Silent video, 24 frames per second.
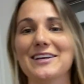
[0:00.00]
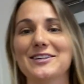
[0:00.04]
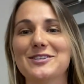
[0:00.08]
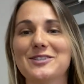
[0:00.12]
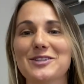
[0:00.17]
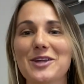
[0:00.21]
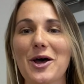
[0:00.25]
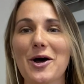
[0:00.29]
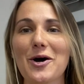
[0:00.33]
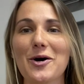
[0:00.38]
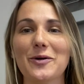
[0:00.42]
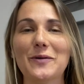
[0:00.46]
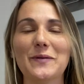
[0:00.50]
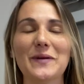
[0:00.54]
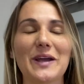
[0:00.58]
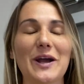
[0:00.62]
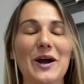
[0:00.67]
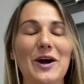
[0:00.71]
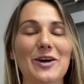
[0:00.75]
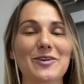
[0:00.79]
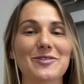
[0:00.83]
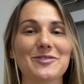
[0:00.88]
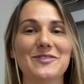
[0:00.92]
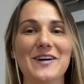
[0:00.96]
so we
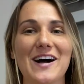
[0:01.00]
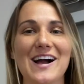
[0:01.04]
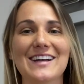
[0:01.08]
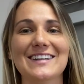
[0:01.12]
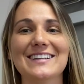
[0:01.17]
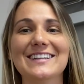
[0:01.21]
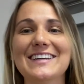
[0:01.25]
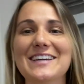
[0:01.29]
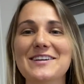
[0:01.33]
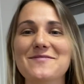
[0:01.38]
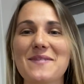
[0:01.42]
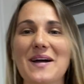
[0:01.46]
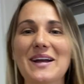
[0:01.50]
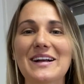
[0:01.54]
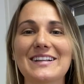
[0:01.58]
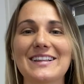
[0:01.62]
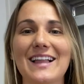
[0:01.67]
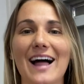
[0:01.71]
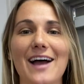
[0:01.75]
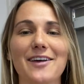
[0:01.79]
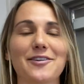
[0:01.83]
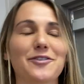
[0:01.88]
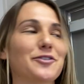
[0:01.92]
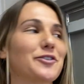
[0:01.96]
are finally in my
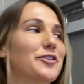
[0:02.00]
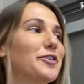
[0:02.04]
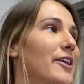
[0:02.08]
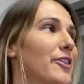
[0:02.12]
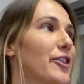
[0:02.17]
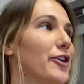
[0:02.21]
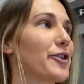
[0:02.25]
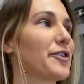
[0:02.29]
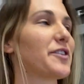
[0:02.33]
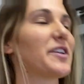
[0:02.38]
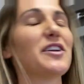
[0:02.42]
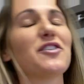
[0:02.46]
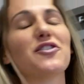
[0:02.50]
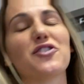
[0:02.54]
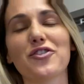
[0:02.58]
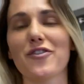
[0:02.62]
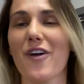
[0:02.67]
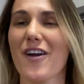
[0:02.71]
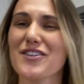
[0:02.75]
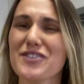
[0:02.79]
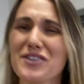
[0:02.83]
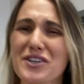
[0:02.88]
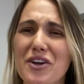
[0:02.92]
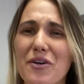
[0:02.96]
classroom. There's
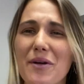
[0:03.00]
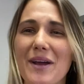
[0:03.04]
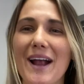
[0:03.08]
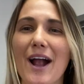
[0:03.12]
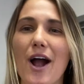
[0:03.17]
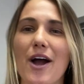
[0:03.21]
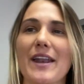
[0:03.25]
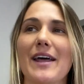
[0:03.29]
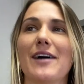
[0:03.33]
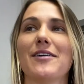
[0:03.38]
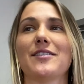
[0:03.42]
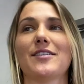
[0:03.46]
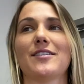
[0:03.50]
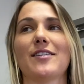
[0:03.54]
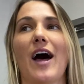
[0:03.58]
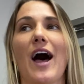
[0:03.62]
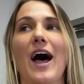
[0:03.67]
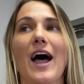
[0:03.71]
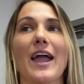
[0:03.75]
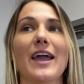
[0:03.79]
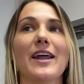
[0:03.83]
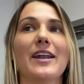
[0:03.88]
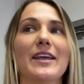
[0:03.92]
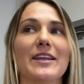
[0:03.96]
construction going on
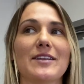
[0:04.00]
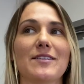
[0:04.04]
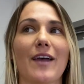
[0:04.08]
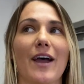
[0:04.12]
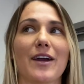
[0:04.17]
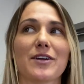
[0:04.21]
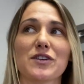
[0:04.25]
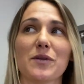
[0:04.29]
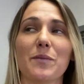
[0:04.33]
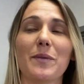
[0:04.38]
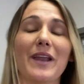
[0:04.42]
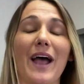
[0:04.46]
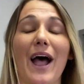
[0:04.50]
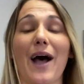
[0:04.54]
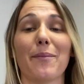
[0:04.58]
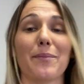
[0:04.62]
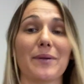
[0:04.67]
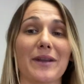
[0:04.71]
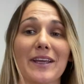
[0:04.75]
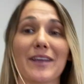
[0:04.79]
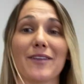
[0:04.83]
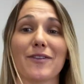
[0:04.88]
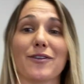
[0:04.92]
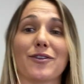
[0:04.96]
outside. It's actually been
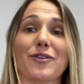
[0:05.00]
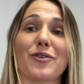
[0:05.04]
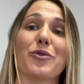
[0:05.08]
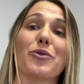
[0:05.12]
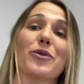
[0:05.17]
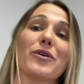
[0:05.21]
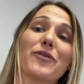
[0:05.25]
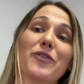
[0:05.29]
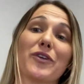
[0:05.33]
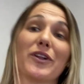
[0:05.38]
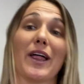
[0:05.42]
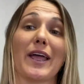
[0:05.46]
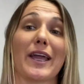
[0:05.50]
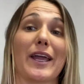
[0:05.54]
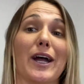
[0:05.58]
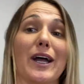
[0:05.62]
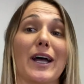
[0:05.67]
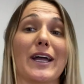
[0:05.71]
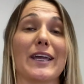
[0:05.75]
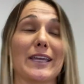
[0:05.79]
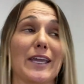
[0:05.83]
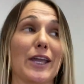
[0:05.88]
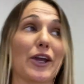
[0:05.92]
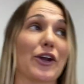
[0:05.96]
happening in the school for like
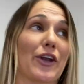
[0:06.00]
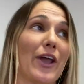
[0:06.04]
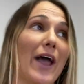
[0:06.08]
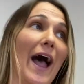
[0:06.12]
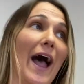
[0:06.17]
a year and a